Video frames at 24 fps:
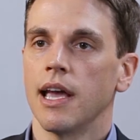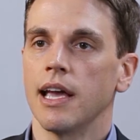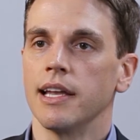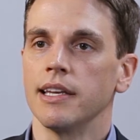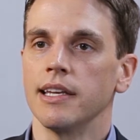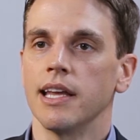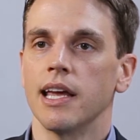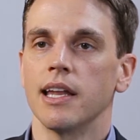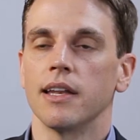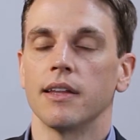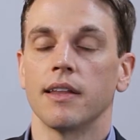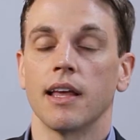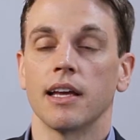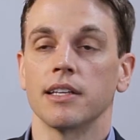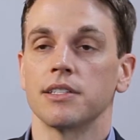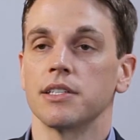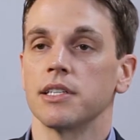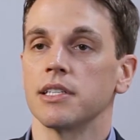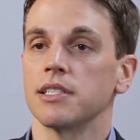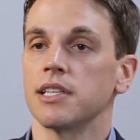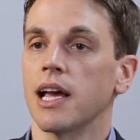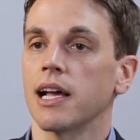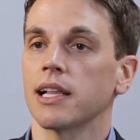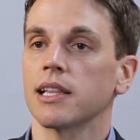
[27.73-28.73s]
And yet
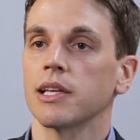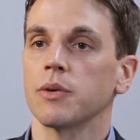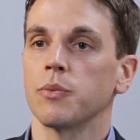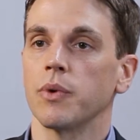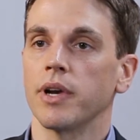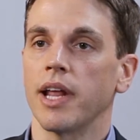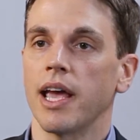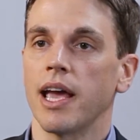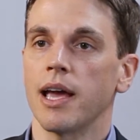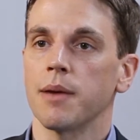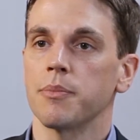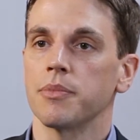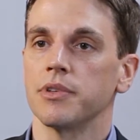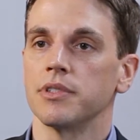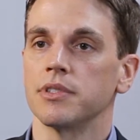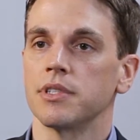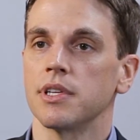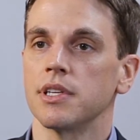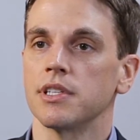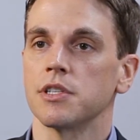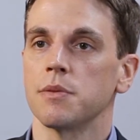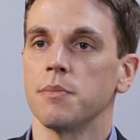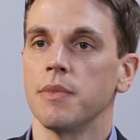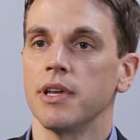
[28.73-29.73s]
that's exactly what
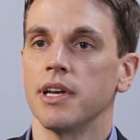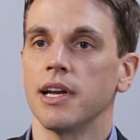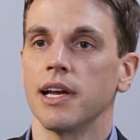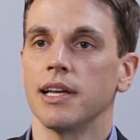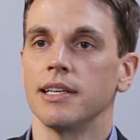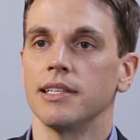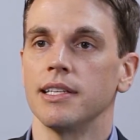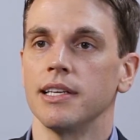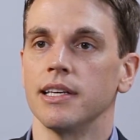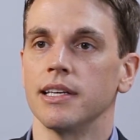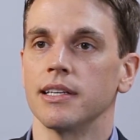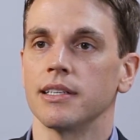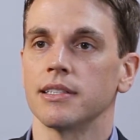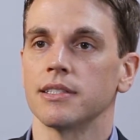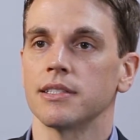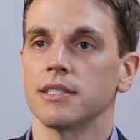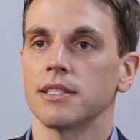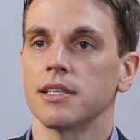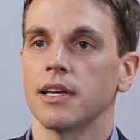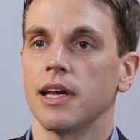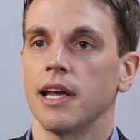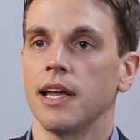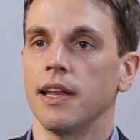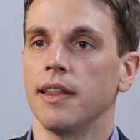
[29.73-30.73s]
happens. They submit
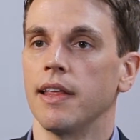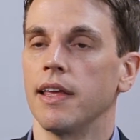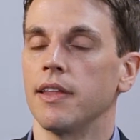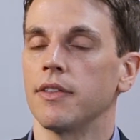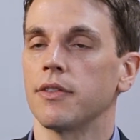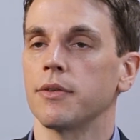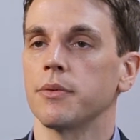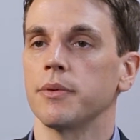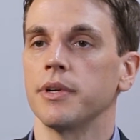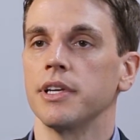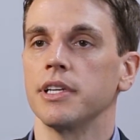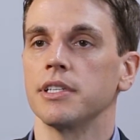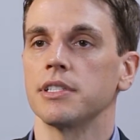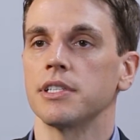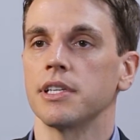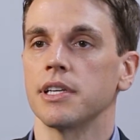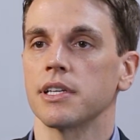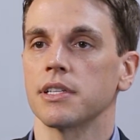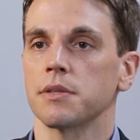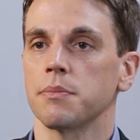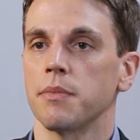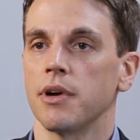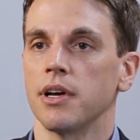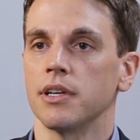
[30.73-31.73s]
ideas and then 3 to
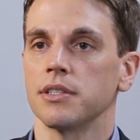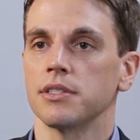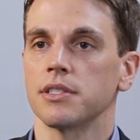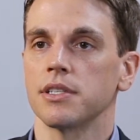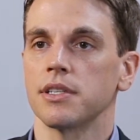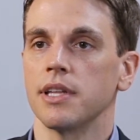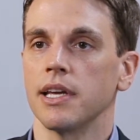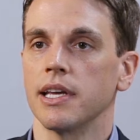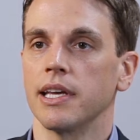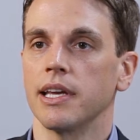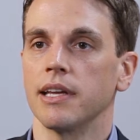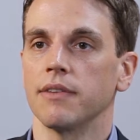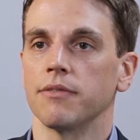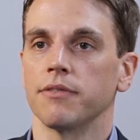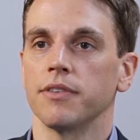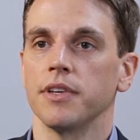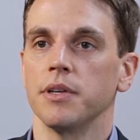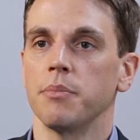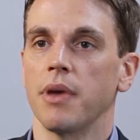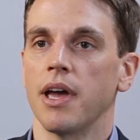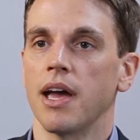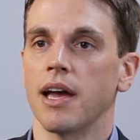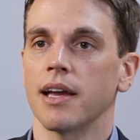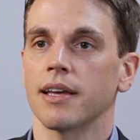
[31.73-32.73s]
6 months they get
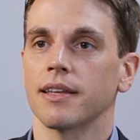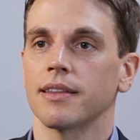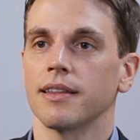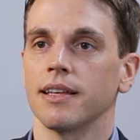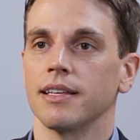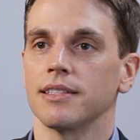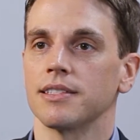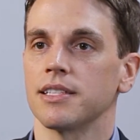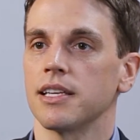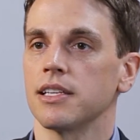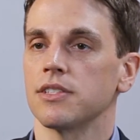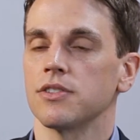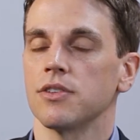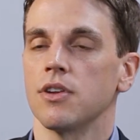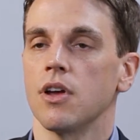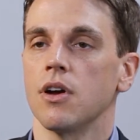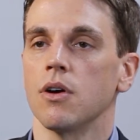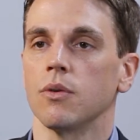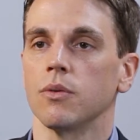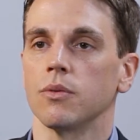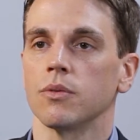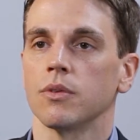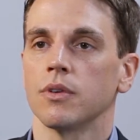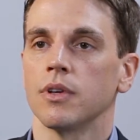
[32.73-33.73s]
feedback that says
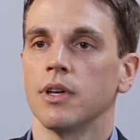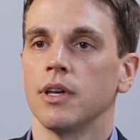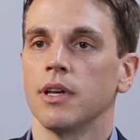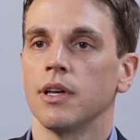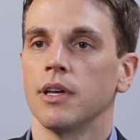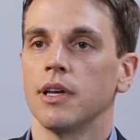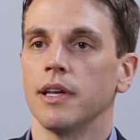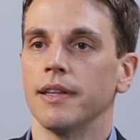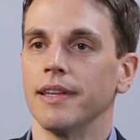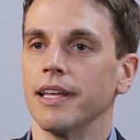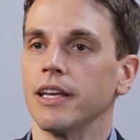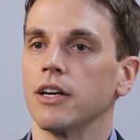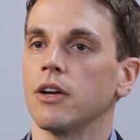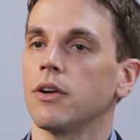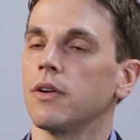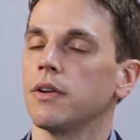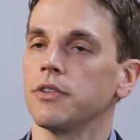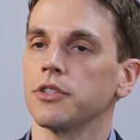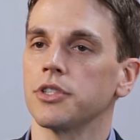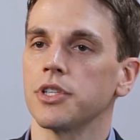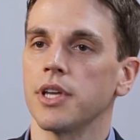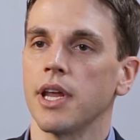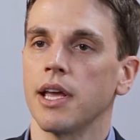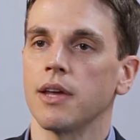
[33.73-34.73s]
no. And they don't
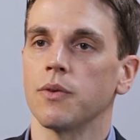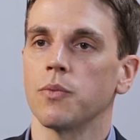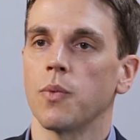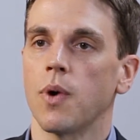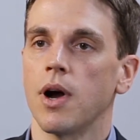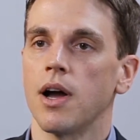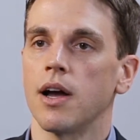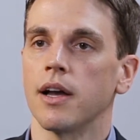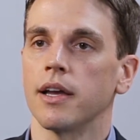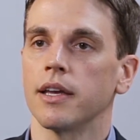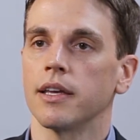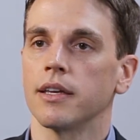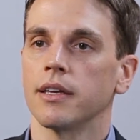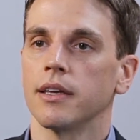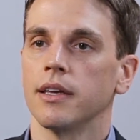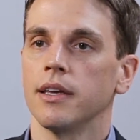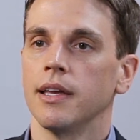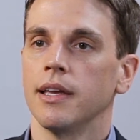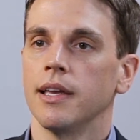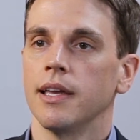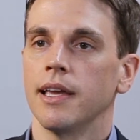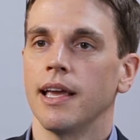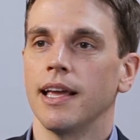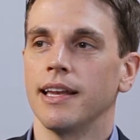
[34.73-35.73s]
understand why.
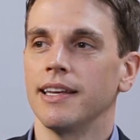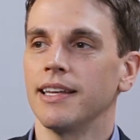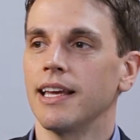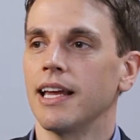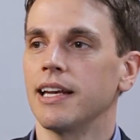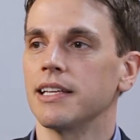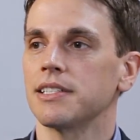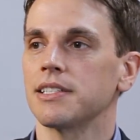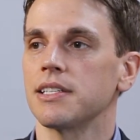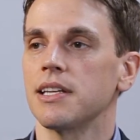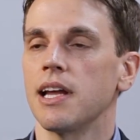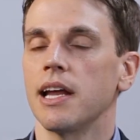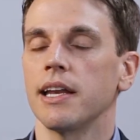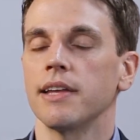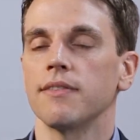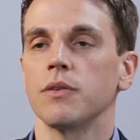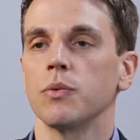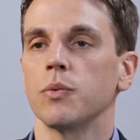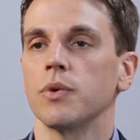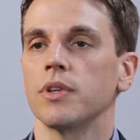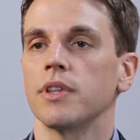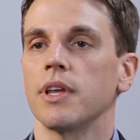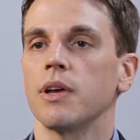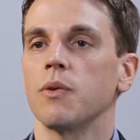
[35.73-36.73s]
And yet it's not
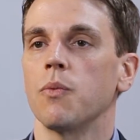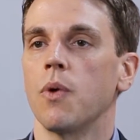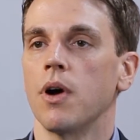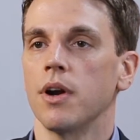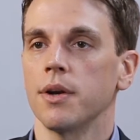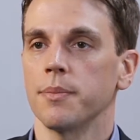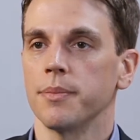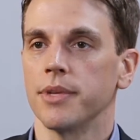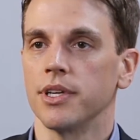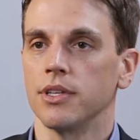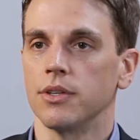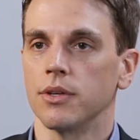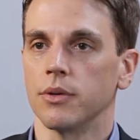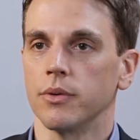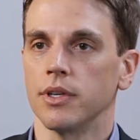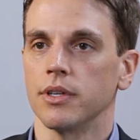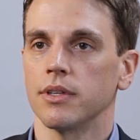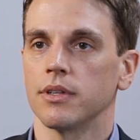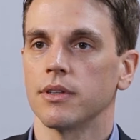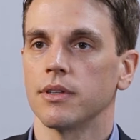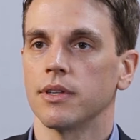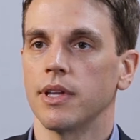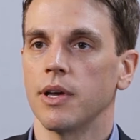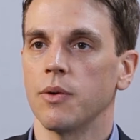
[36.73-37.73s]
even what they want to be
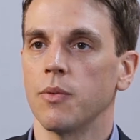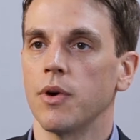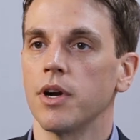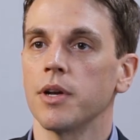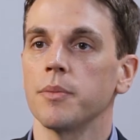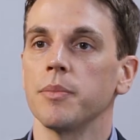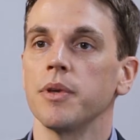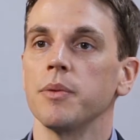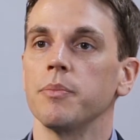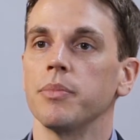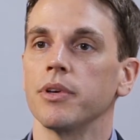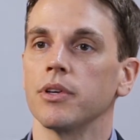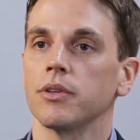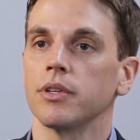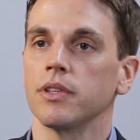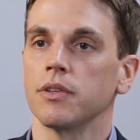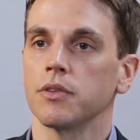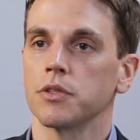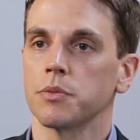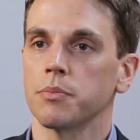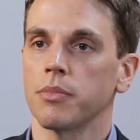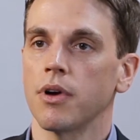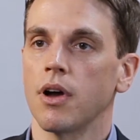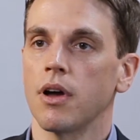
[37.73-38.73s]
doing. They want to be
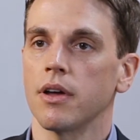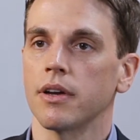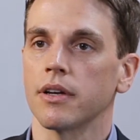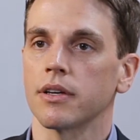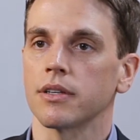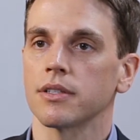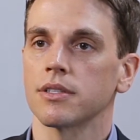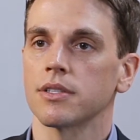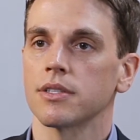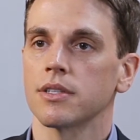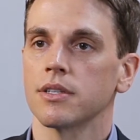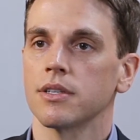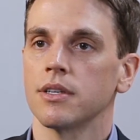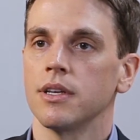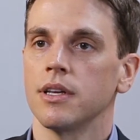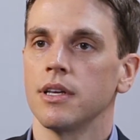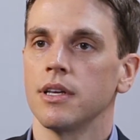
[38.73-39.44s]
building those products.